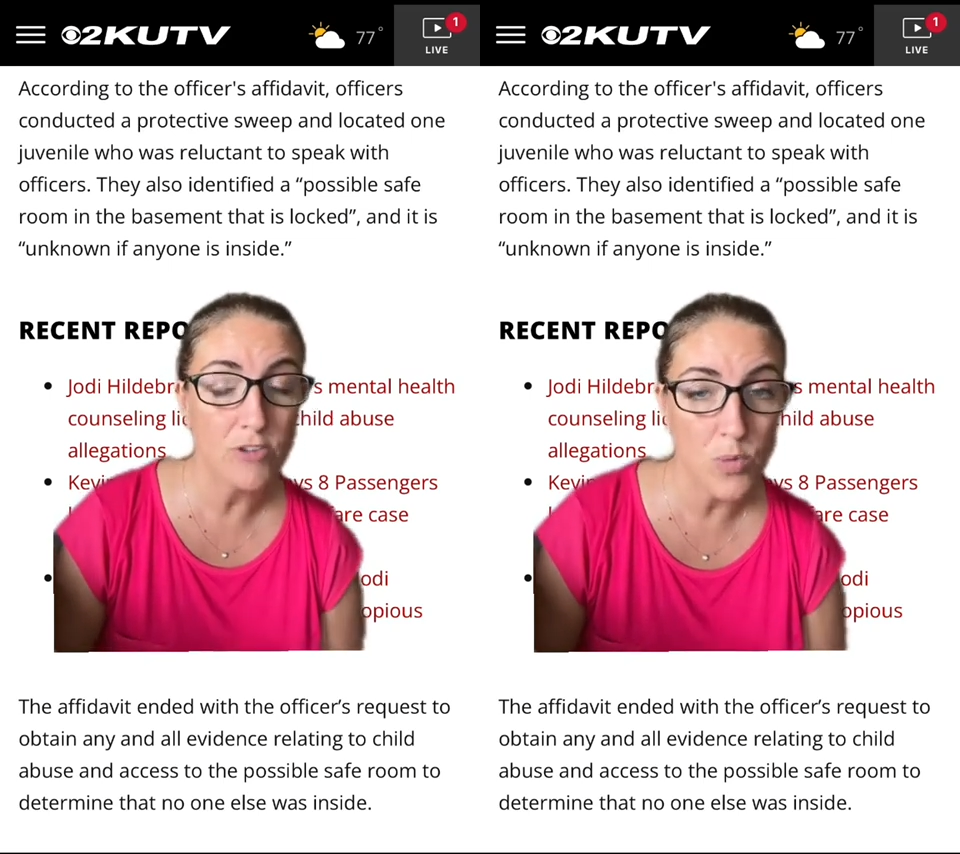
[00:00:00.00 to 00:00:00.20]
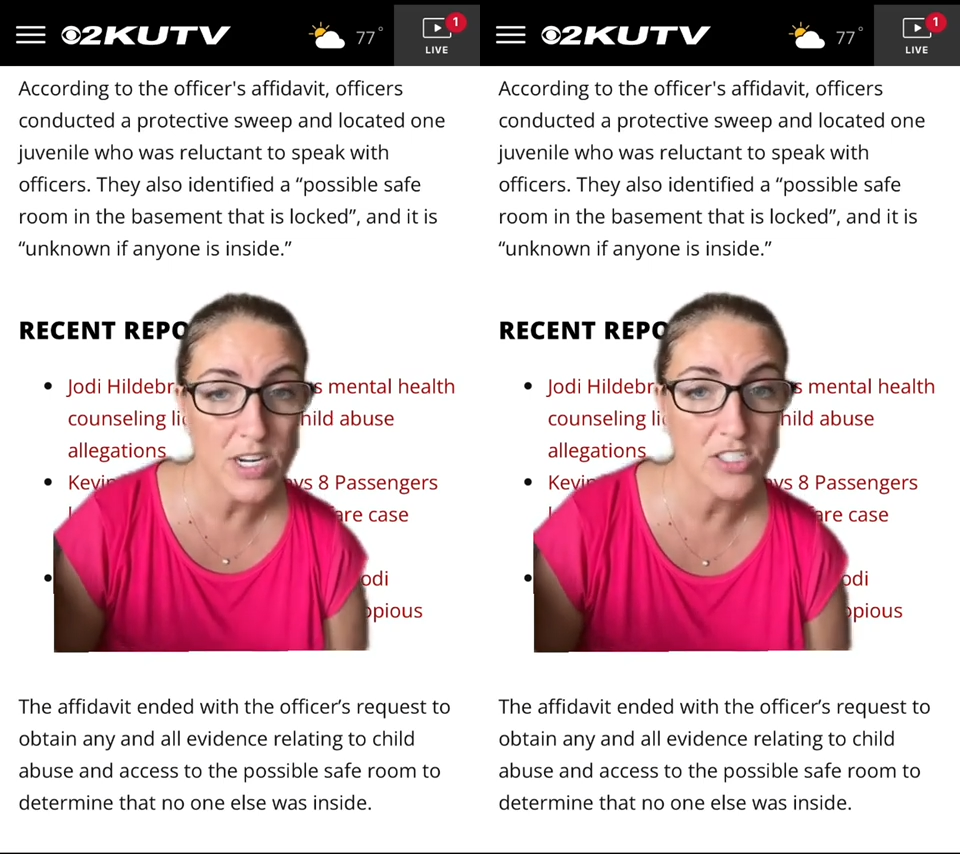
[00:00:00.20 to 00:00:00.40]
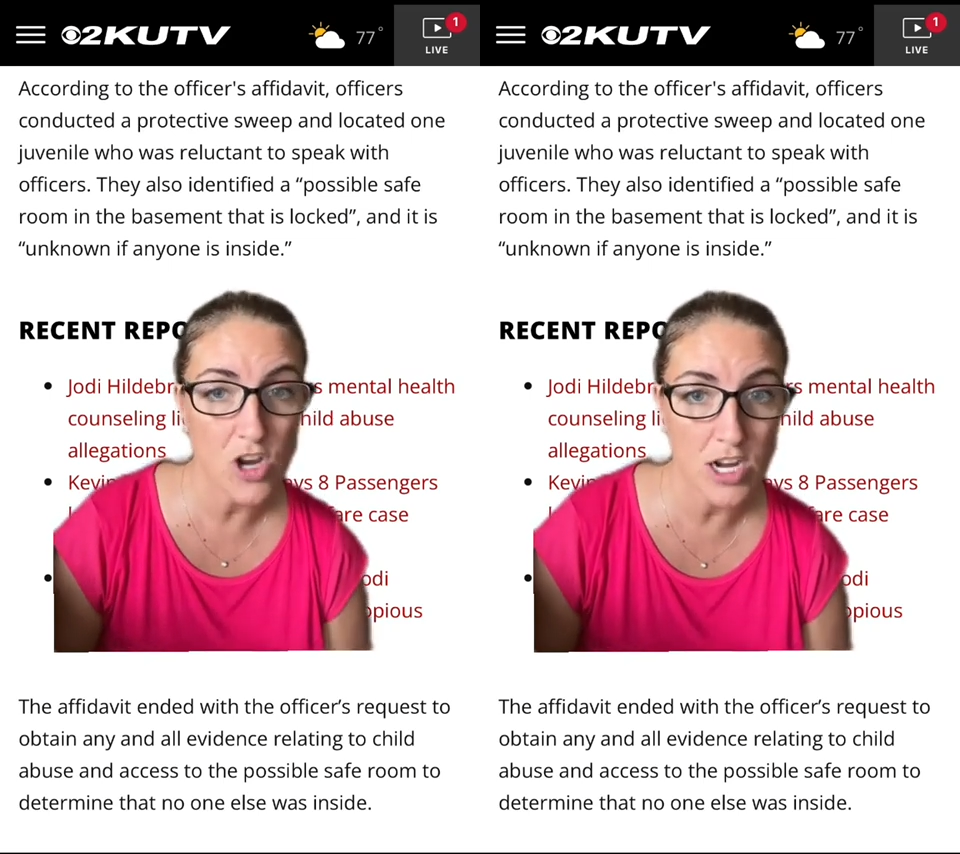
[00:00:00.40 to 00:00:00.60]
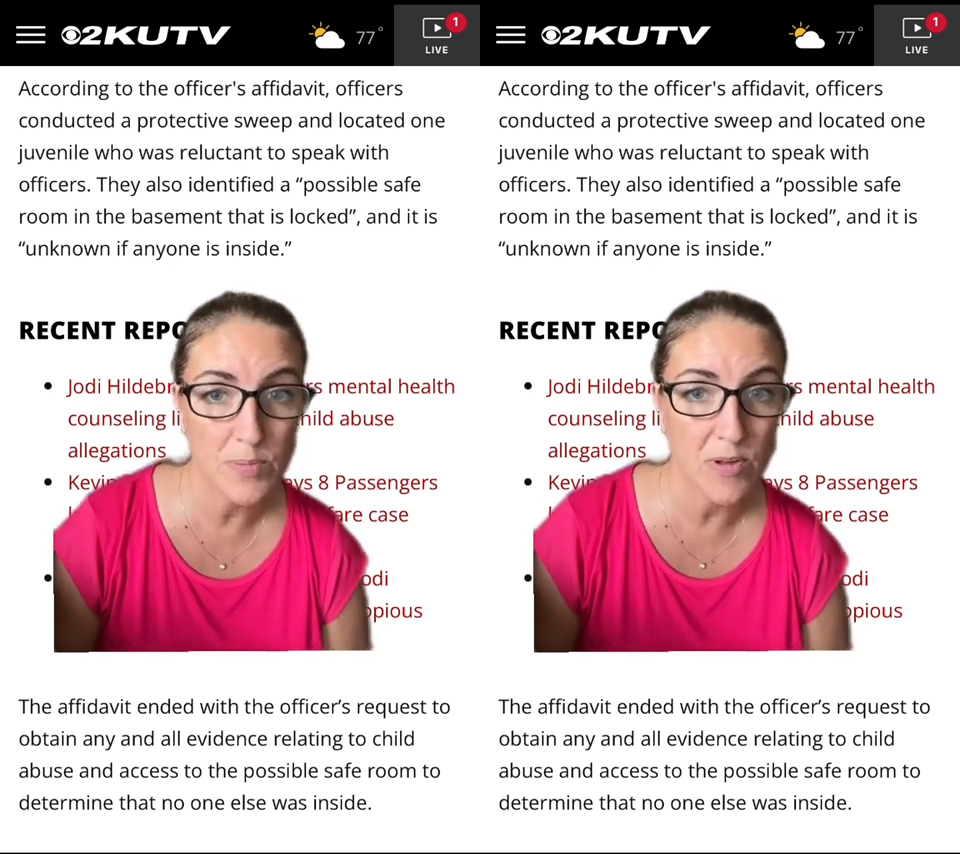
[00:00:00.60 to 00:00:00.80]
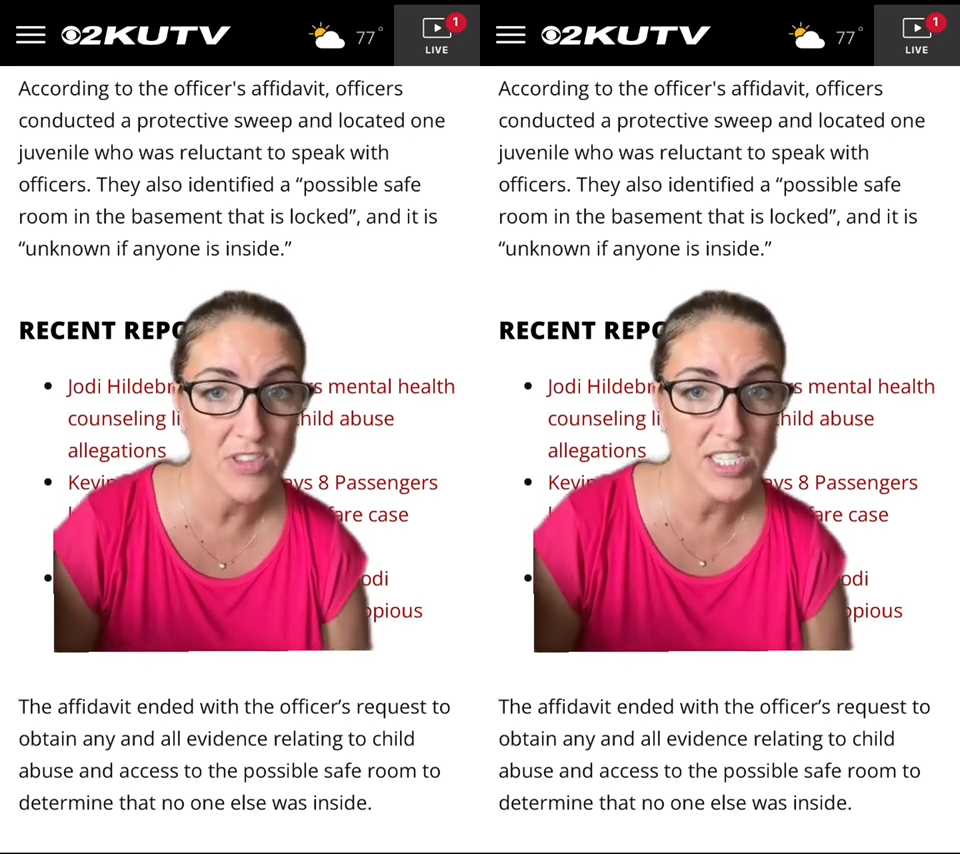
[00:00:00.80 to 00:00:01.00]
has talked about
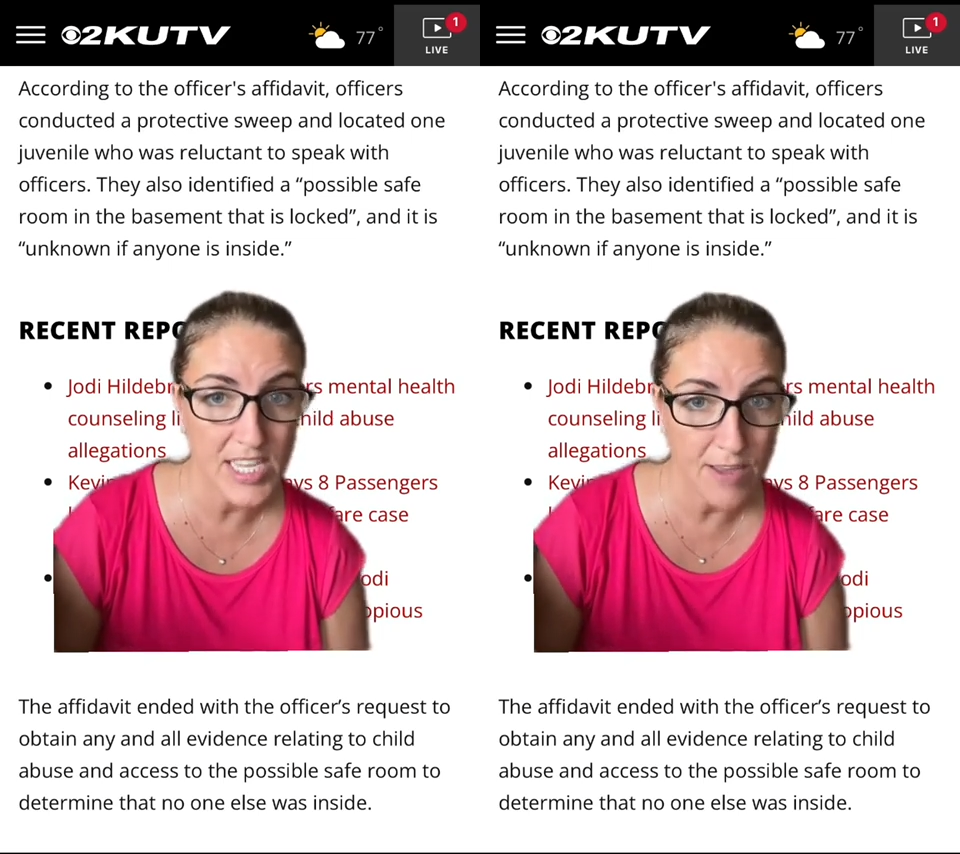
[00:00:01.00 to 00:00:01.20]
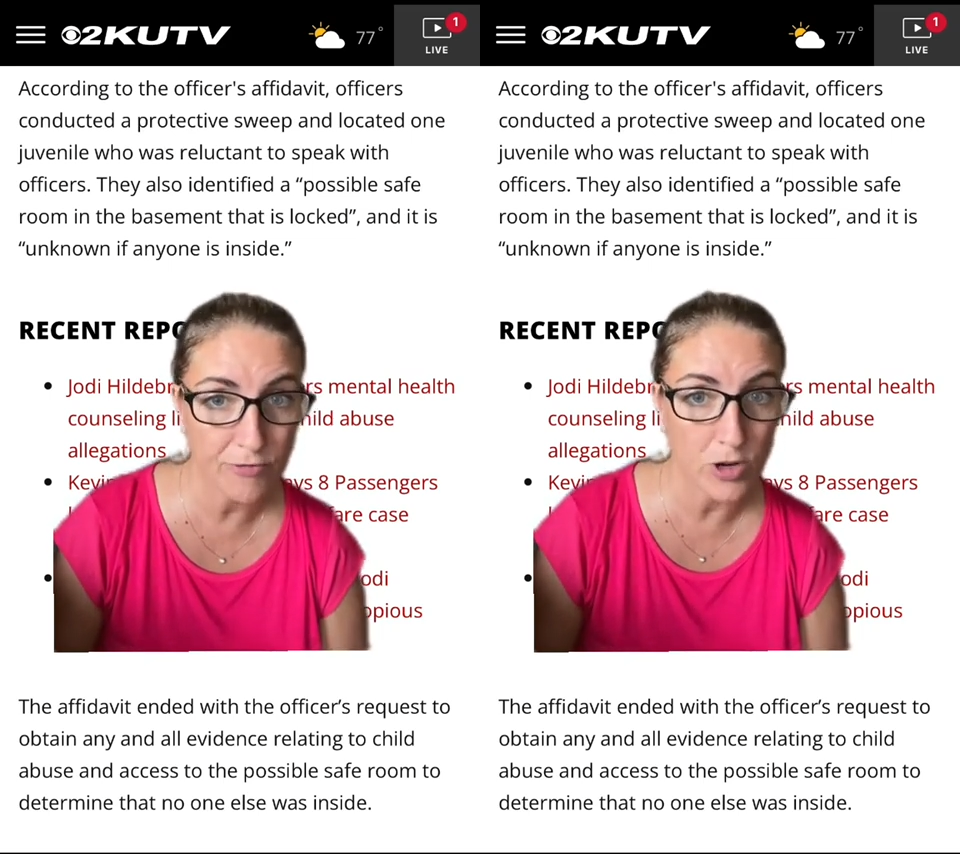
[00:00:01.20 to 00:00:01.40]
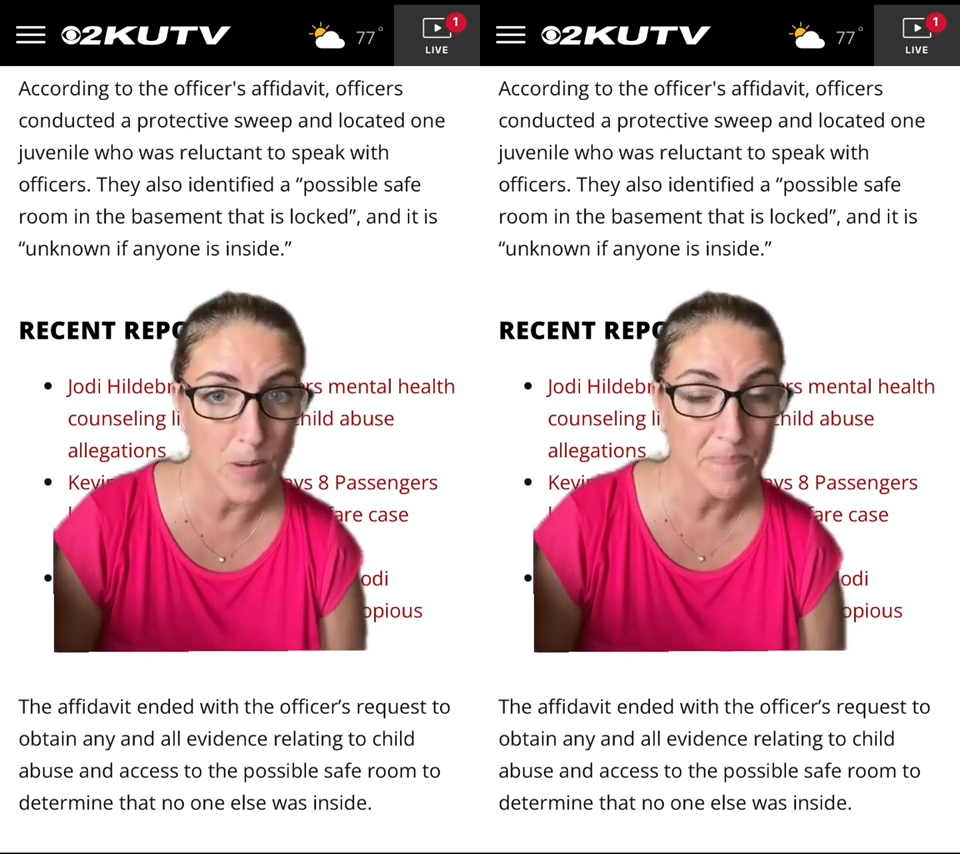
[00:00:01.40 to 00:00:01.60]
the safe room.